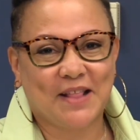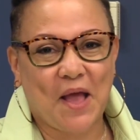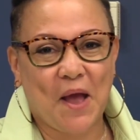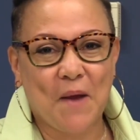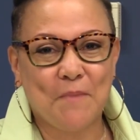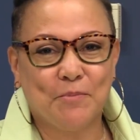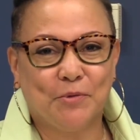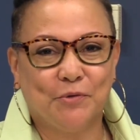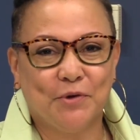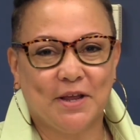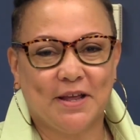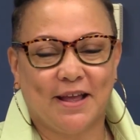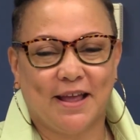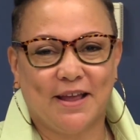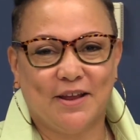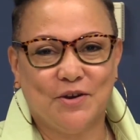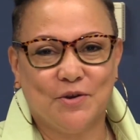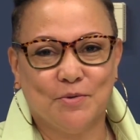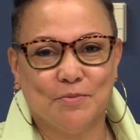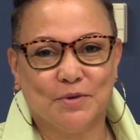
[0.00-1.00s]
I'm Maria A.
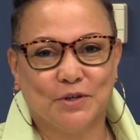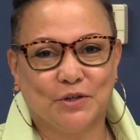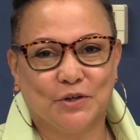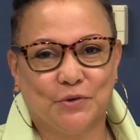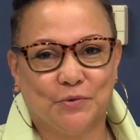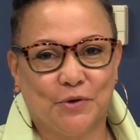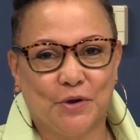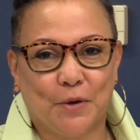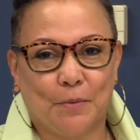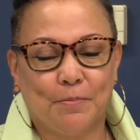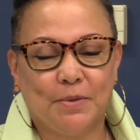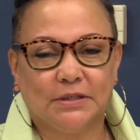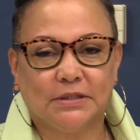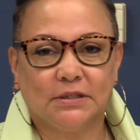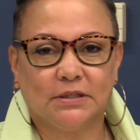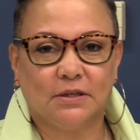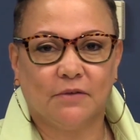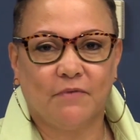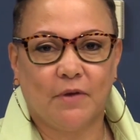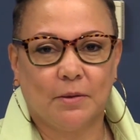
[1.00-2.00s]
Newman Career, Business
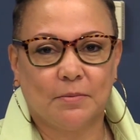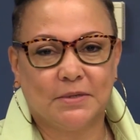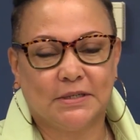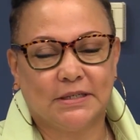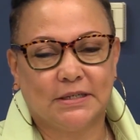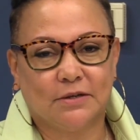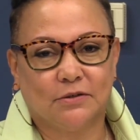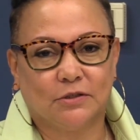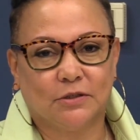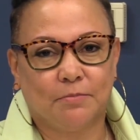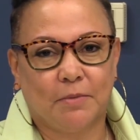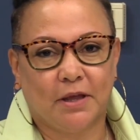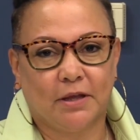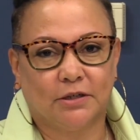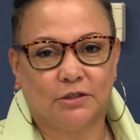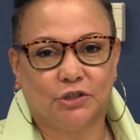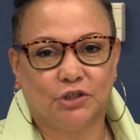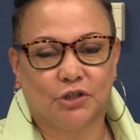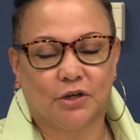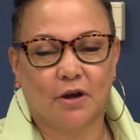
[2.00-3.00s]
Development Sales
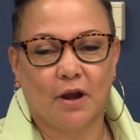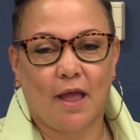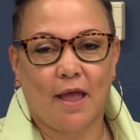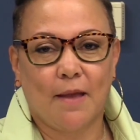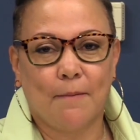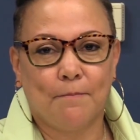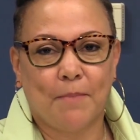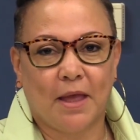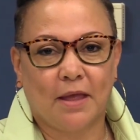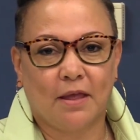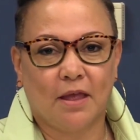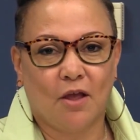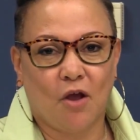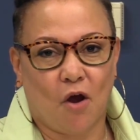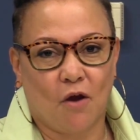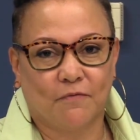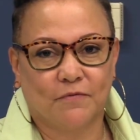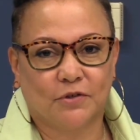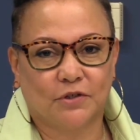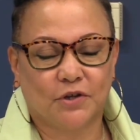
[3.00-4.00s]
Manager and Banking
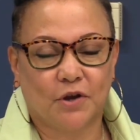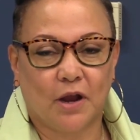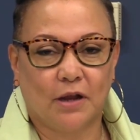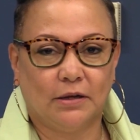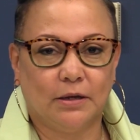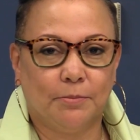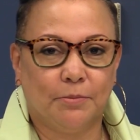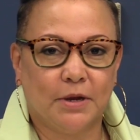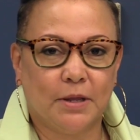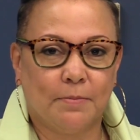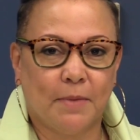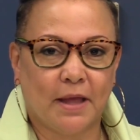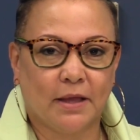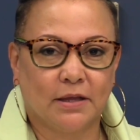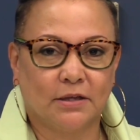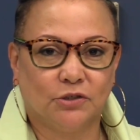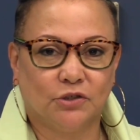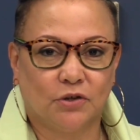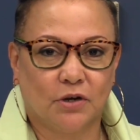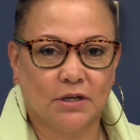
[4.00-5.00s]
Officer at Liberty Bank
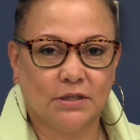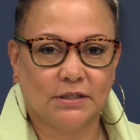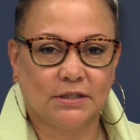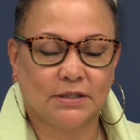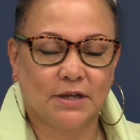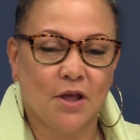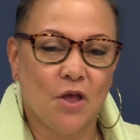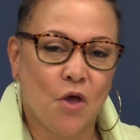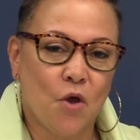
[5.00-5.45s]
and Trust